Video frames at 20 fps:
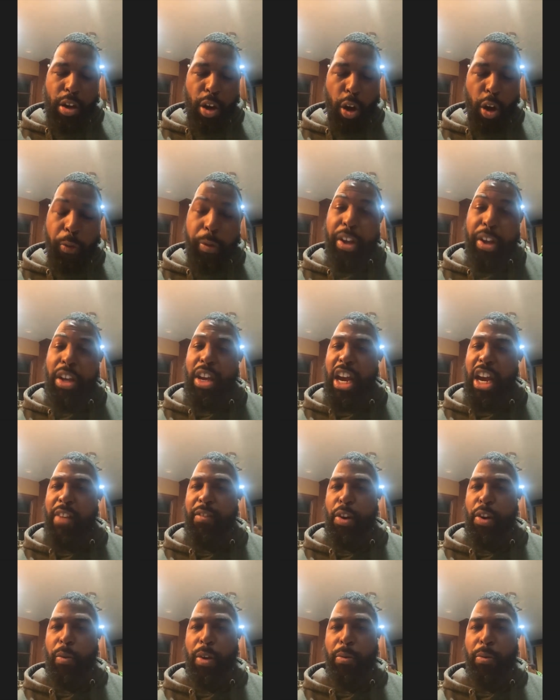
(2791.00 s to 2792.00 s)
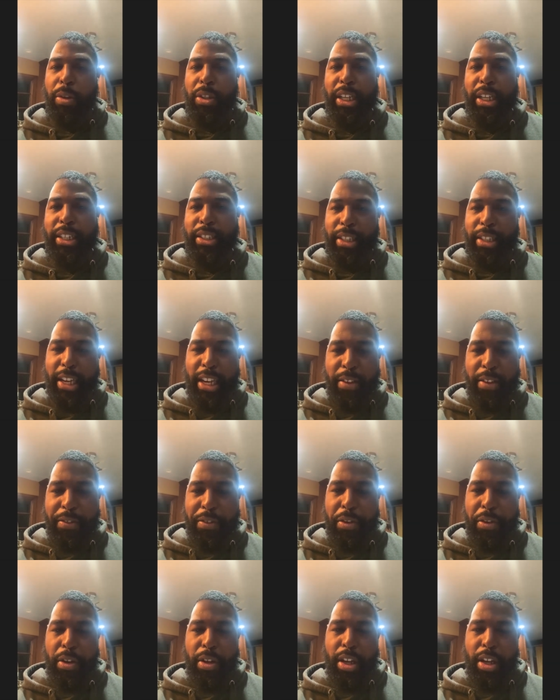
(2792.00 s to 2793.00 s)
hopefully everyone will stay
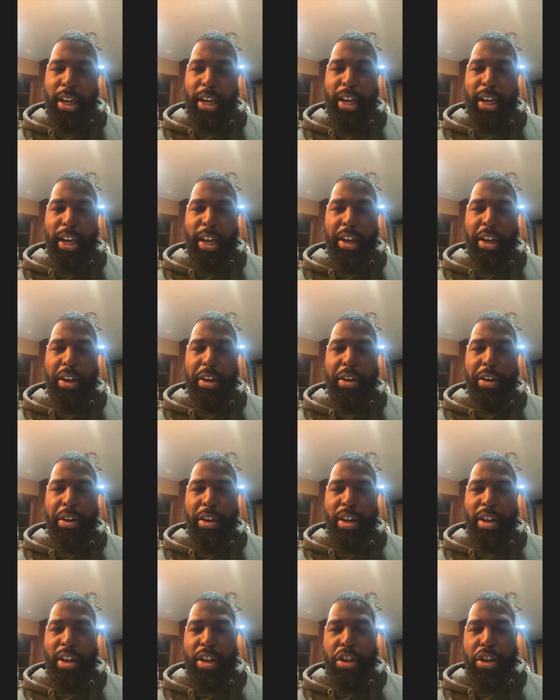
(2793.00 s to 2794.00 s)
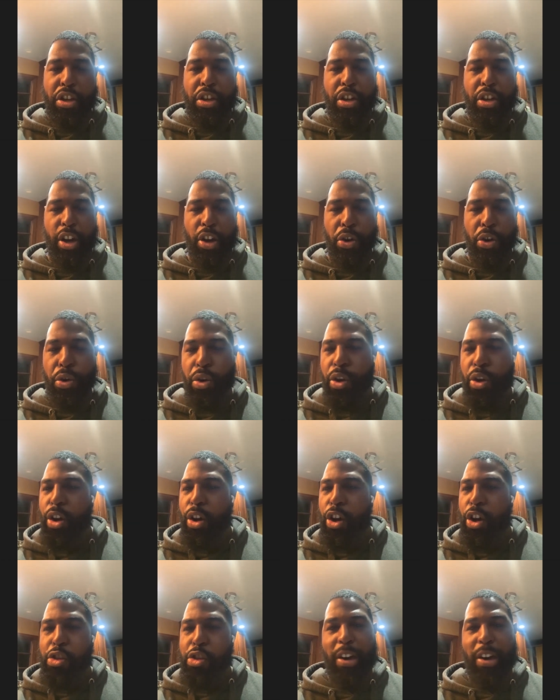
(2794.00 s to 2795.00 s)
safe and you know
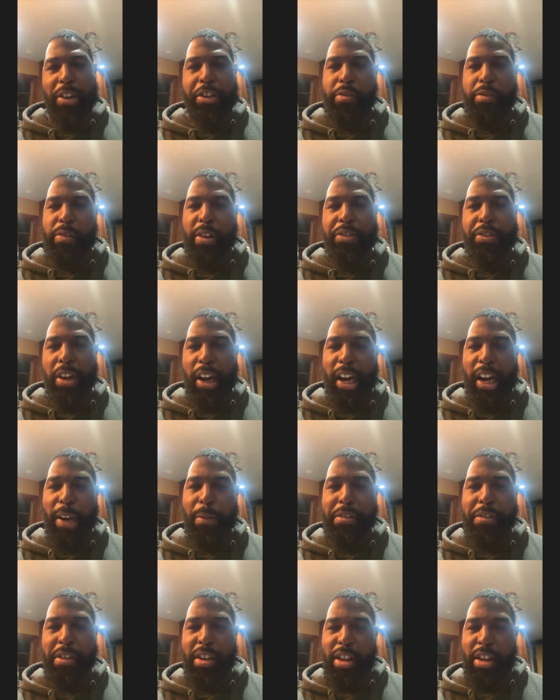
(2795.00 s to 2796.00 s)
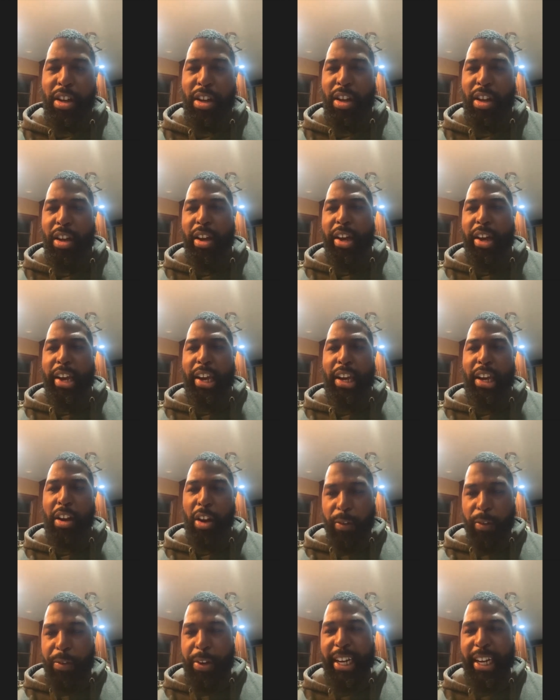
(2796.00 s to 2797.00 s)
throughout these rough times, and
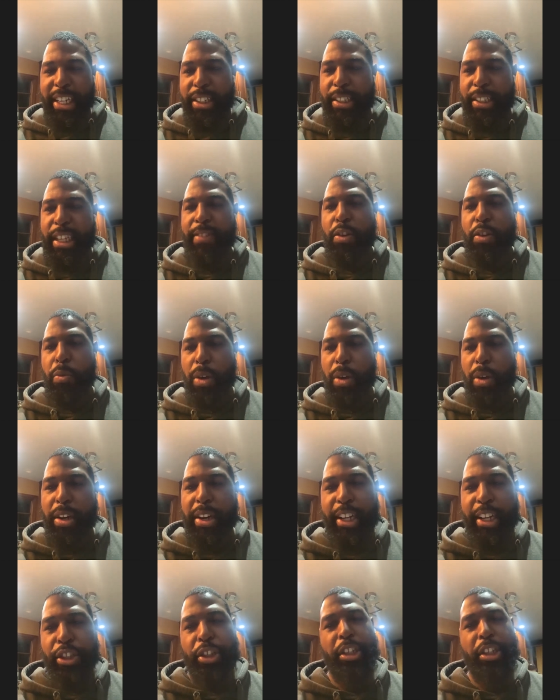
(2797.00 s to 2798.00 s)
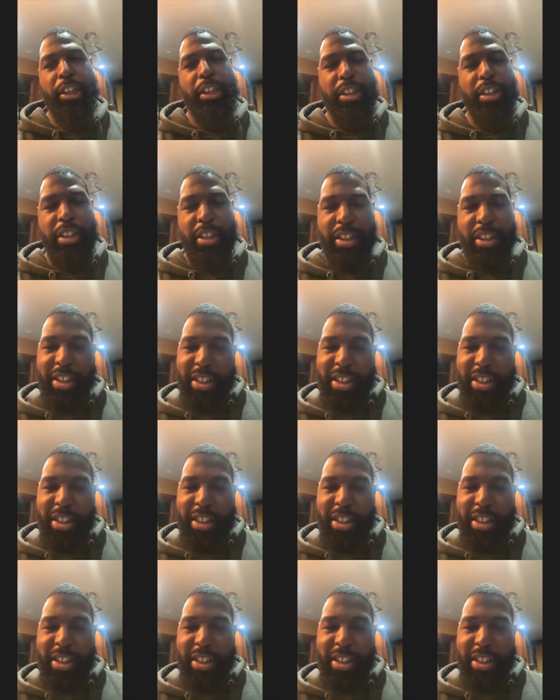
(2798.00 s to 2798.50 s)
hopefully I can see everyone next year.